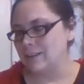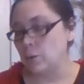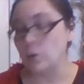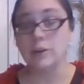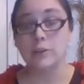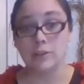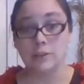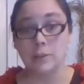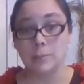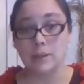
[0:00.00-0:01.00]
Or you could
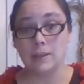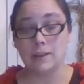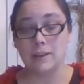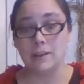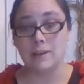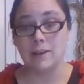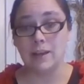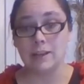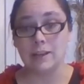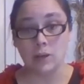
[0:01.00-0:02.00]
dump it
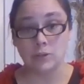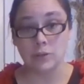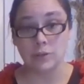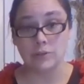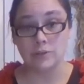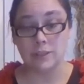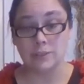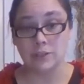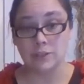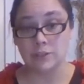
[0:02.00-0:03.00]
at a crossroads. That's
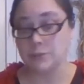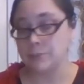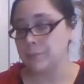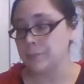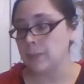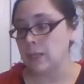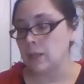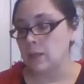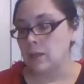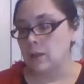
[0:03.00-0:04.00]
good too.
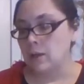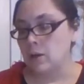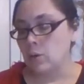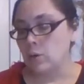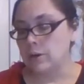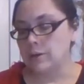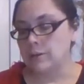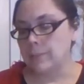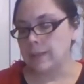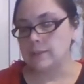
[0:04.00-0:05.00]
Or
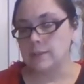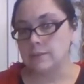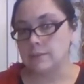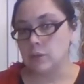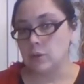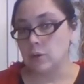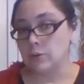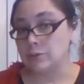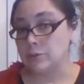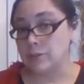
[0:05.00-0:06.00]
the base of your oak
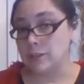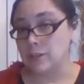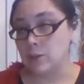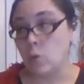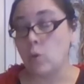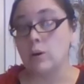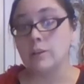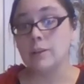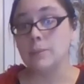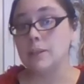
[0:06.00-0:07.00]
tree. Or
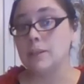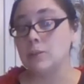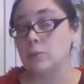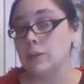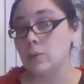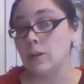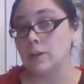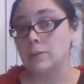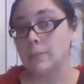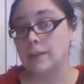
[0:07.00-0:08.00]
dump it into running water
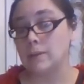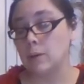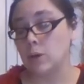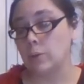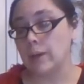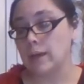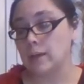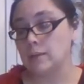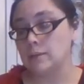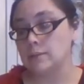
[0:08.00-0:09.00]
to make them go away.
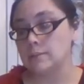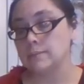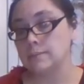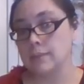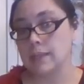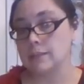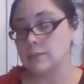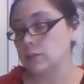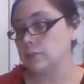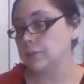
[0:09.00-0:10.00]
That is
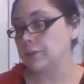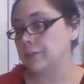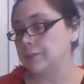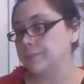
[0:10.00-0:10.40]
also good.